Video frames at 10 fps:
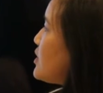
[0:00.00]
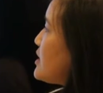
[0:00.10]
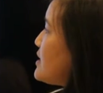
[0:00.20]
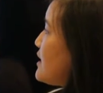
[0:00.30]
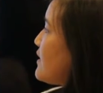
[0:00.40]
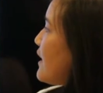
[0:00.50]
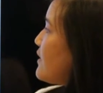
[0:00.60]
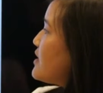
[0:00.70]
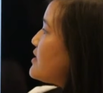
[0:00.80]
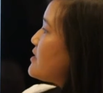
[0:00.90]
you can see
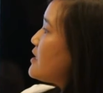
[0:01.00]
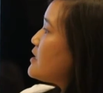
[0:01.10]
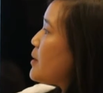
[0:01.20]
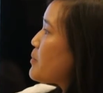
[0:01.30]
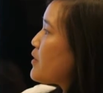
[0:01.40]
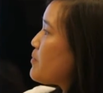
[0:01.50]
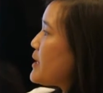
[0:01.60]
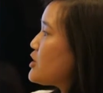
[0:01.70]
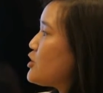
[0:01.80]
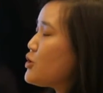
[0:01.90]
that this is a number of
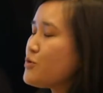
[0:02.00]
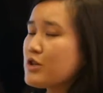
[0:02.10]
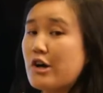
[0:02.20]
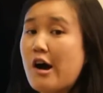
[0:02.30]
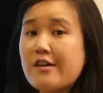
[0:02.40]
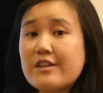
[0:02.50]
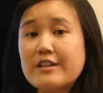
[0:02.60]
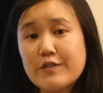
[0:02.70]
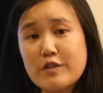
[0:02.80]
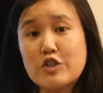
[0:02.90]
patients who are on the
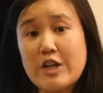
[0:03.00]
liver